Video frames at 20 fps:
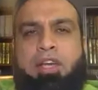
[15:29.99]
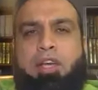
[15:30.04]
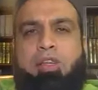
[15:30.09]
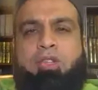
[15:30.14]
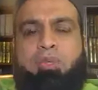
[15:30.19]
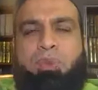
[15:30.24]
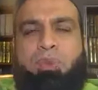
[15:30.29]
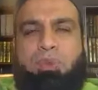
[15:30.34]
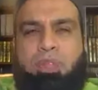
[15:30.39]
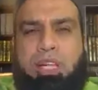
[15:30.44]

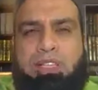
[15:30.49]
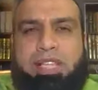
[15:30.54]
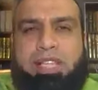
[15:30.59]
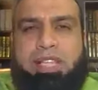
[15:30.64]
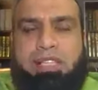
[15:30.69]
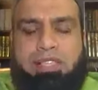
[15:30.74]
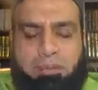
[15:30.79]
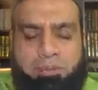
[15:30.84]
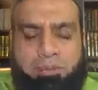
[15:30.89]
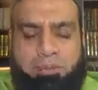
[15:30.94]
Rasulullah
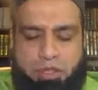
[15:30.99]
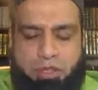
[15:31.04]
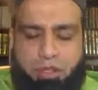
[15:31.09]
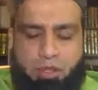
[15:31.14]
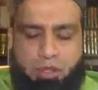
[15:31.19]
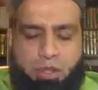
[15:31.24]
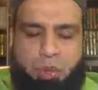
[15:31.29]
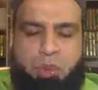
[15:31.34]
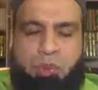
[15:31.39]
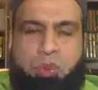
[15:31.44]
sallallahu alaihi wasallam said
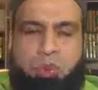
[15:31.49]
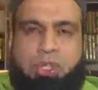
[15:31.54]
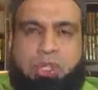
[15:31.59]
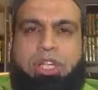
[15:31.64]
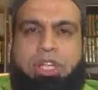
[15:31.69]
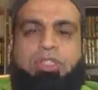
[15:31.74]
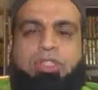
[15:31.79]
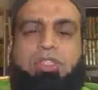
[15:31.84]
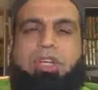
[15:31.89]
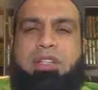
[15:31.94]
two
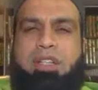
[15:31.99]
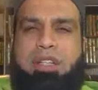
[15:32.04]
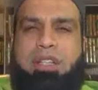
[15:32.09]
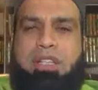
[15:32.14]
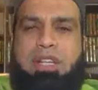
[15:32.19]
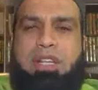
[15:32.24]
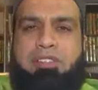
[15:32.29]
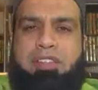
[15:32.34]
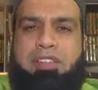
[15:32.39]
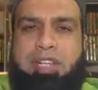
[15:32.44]
things on the
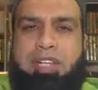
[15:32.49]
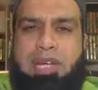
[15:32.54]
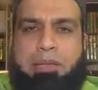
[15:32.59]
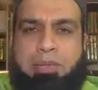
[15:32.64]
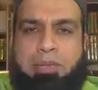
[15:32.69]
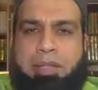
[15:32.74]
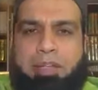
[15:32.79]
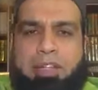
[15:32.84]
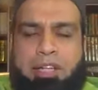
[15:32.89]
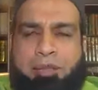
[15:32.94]
day of
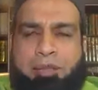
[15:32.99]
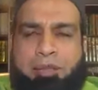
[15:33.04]
Qiyamah.